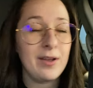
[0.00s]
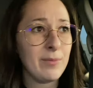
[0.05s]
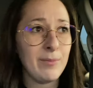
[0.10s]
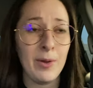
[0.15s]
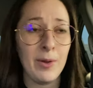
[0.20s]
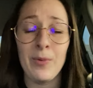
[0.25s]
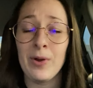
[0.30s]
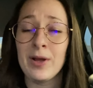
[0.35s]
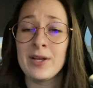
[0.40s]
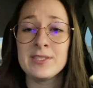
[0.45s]
My
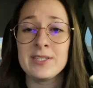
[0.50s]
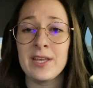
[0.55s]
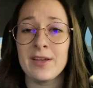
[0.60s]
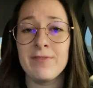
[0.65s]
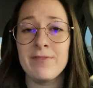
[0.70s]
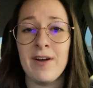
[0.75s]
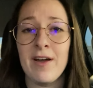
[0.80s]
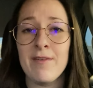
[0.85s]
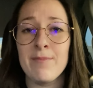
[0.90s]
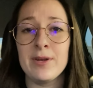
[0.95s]
work is like
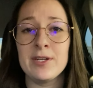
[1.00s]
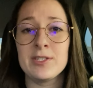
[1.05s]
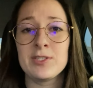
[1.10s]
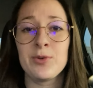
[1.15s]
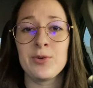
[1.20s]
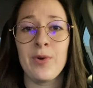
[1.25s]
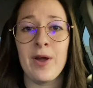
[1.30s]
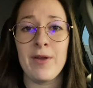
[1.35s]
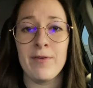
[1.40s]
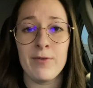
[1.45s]
five minutes
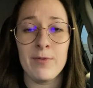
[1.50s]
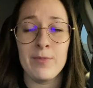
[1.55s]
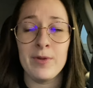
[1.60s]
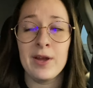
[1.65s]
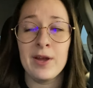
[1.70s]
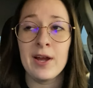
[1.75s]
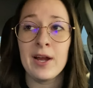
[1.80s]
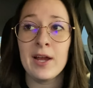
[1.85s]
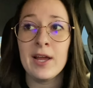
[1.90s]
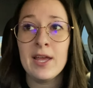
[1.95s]
away from
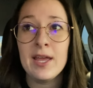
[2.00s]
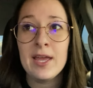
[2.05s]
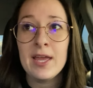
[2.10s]
here.